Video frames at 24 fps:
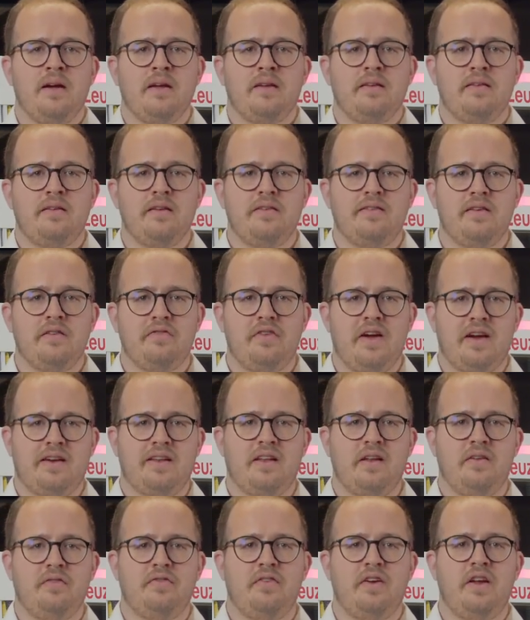This
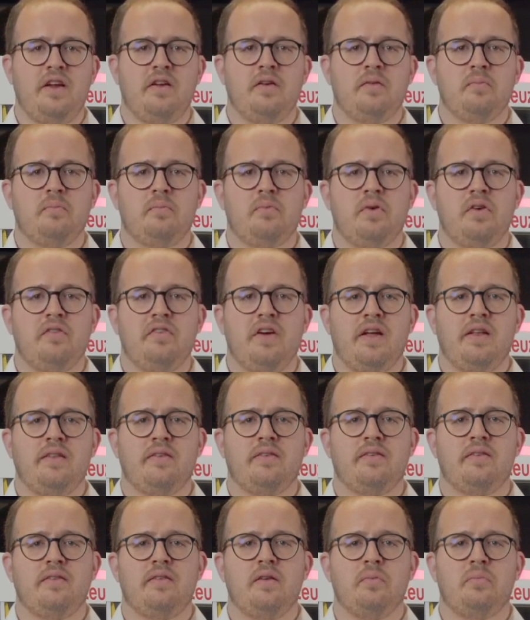effectively
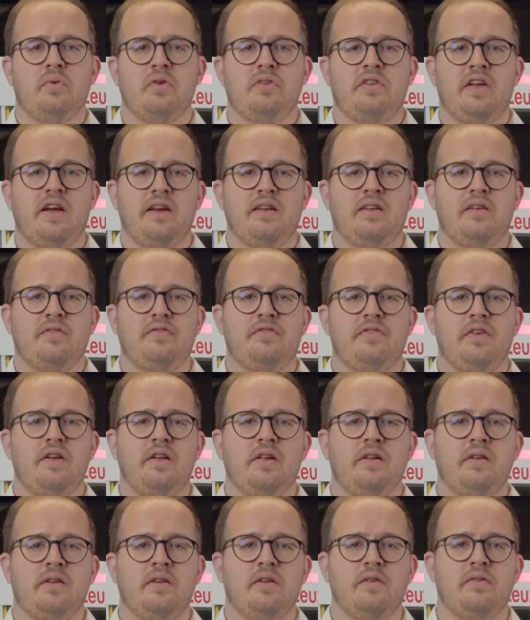prevents the protective
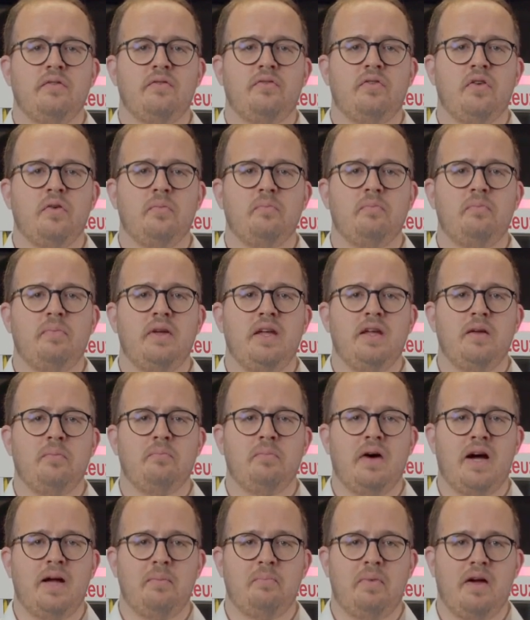field from being
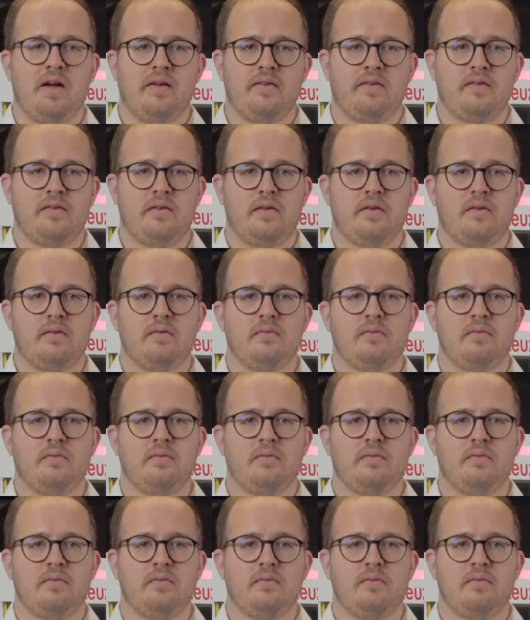bypassed.